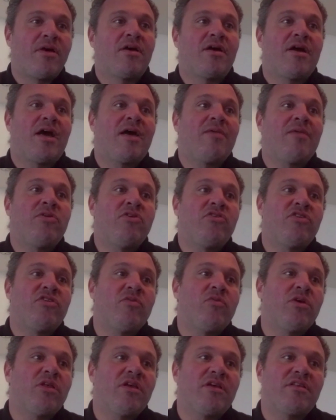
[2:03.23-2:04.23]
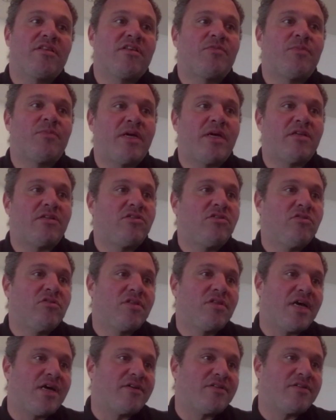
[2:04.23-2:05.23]
I'm usually willing to spend
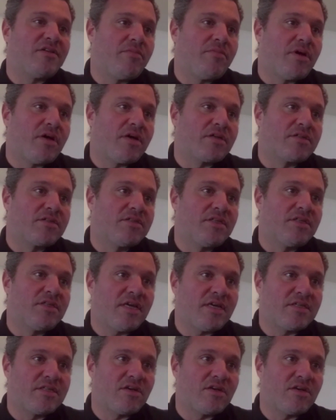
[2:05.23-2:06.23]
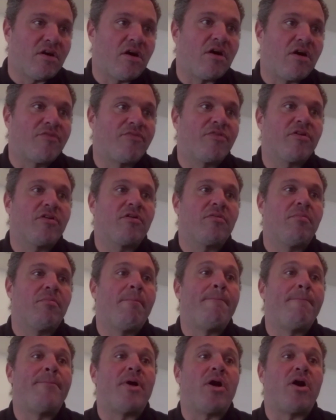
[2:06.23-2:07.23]
$2,000 to test an offer,
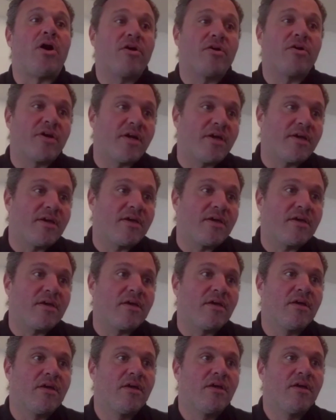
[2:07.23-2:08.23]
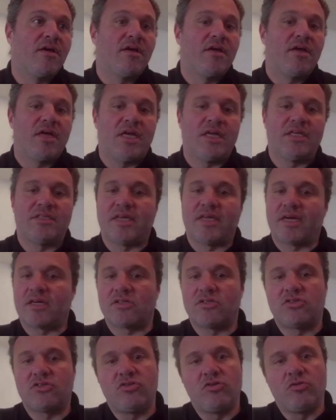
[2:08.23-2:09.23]
barring it's like a
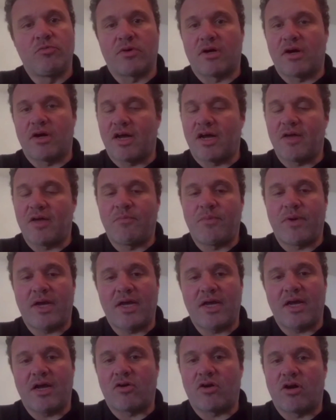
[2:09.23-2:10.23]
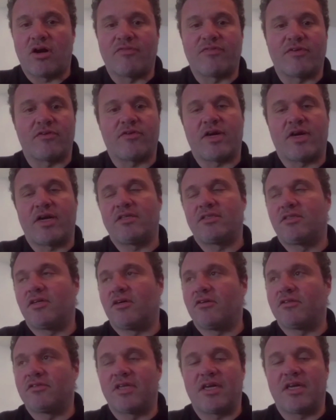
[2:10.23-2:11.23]
super high payout offer, right?
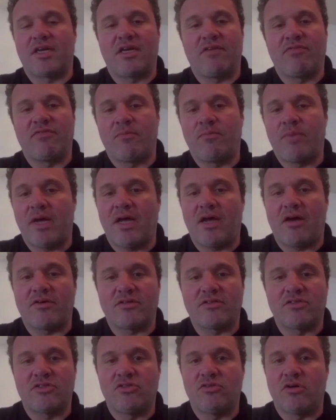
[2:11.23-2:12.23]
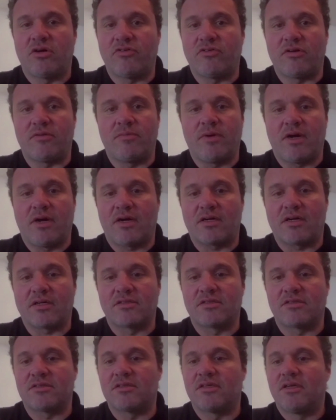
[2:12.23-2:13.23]
So it's like if the payout is $200,